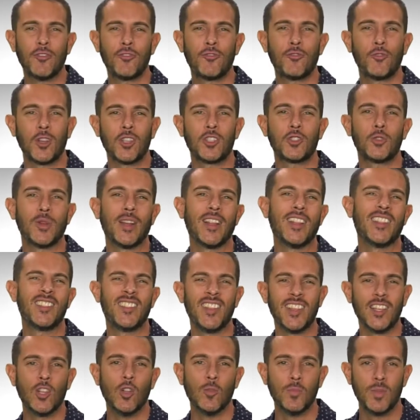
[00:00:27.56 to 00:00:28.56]
frustrated
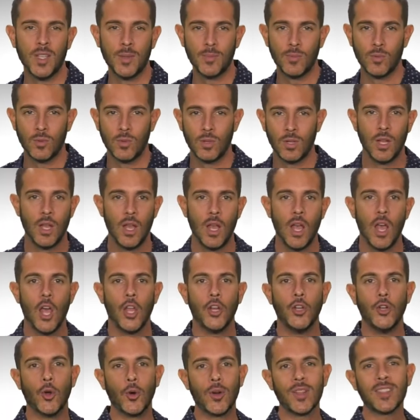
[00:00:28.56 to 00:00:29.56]
single people.
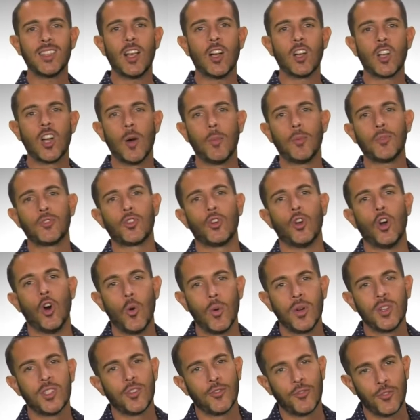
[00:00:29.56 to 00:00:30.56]
Notice how couples are
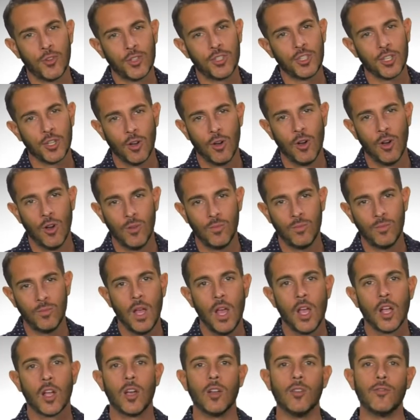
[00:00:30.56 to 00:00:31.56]
always the first to go home?
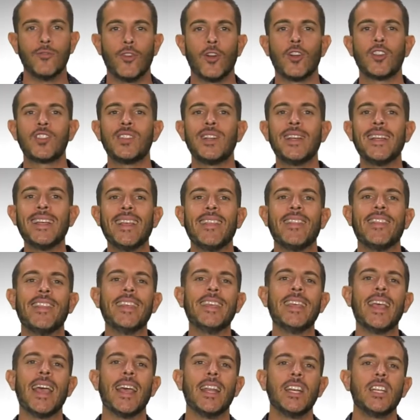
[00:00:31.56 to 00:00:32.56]
Conversely,
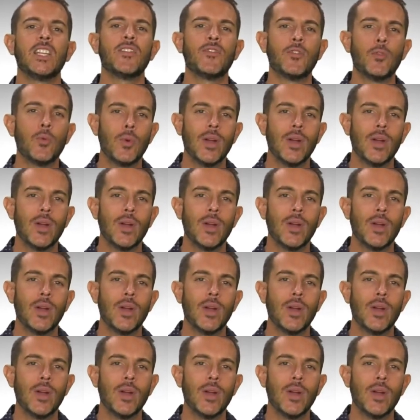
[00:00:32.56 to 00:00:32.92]
the end of a